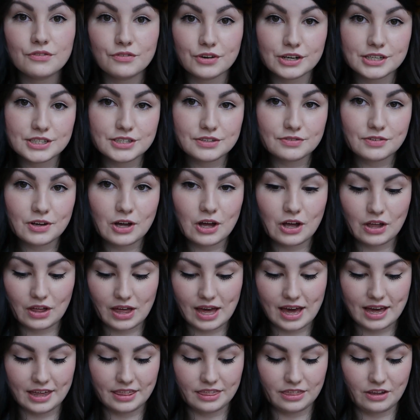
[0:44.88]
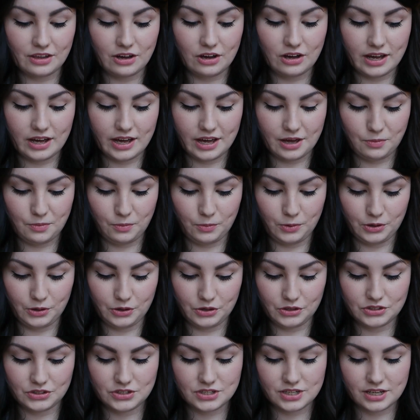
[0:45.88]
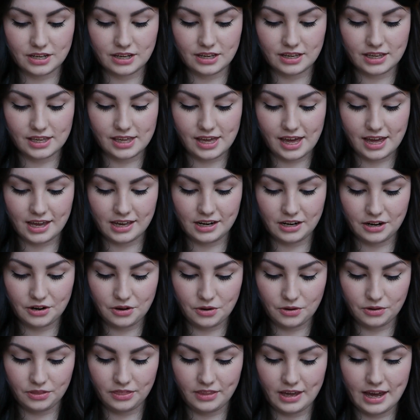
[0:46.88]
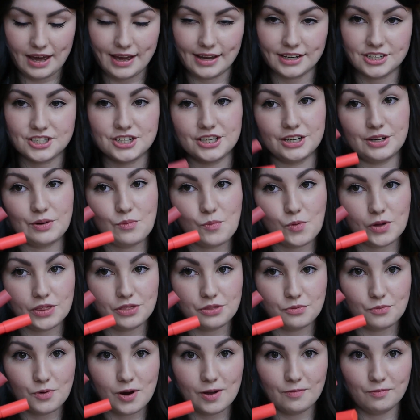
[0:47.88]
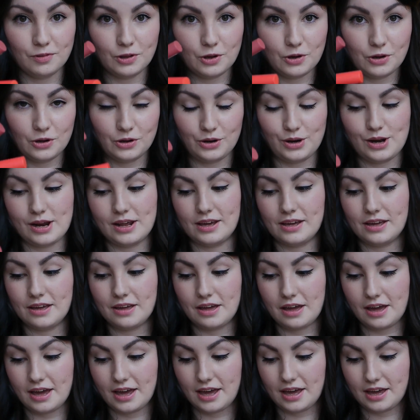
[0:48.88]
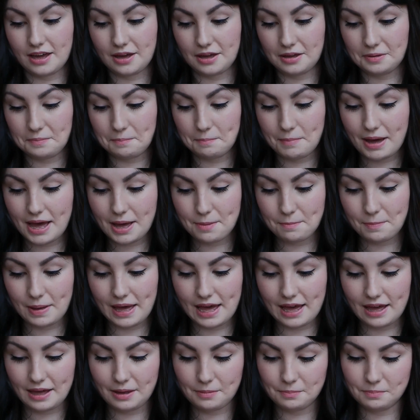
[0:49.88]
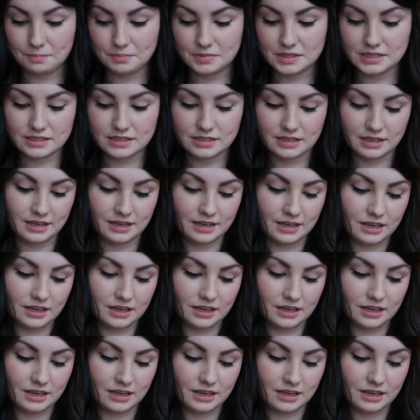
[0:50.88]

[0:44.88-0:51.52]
first of all, I thought I would get in on the action with the Revlon matte balms.